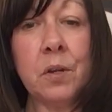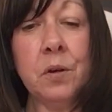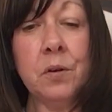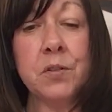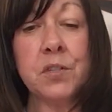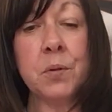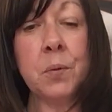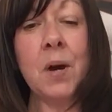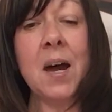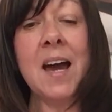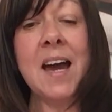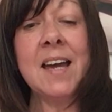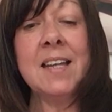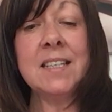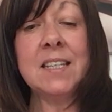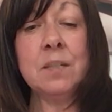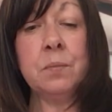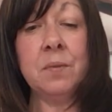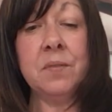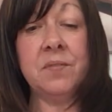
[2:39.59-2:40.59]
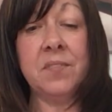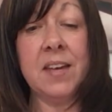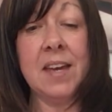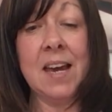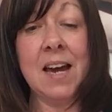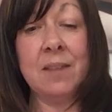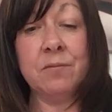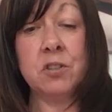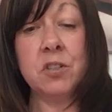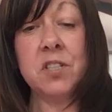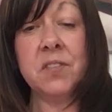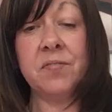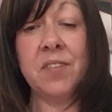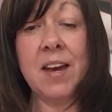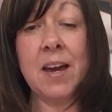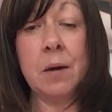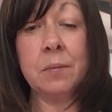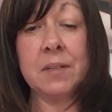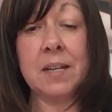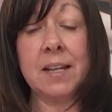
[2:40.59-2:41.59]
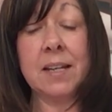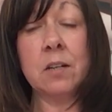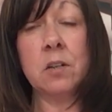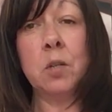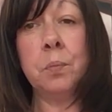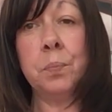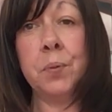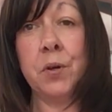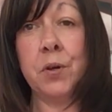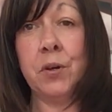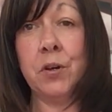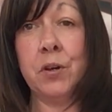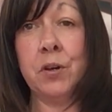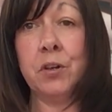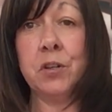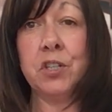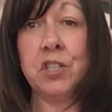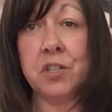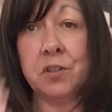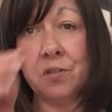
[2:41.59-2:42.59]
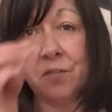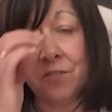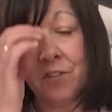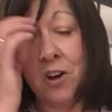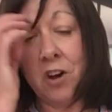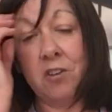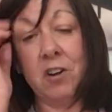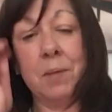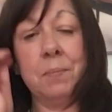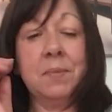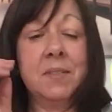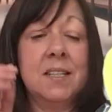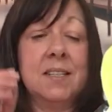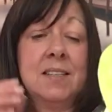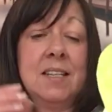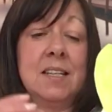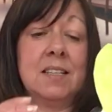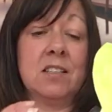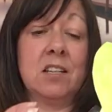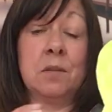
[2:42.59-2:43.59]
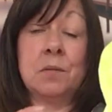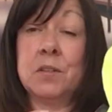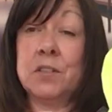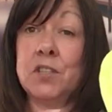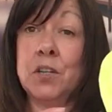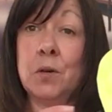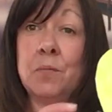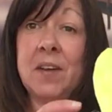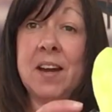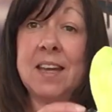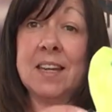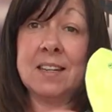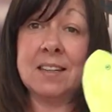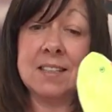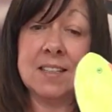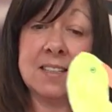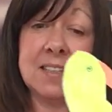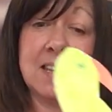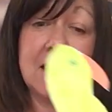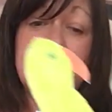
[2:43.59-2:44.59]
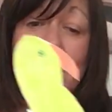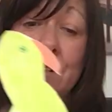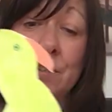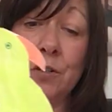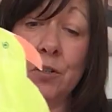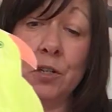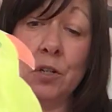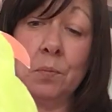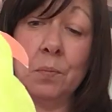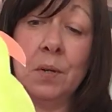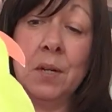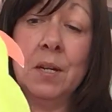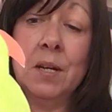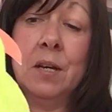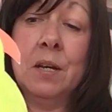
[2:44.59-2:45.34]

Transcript: So what I did with it, I've just found a little perch for him to sit on so that he can stand up.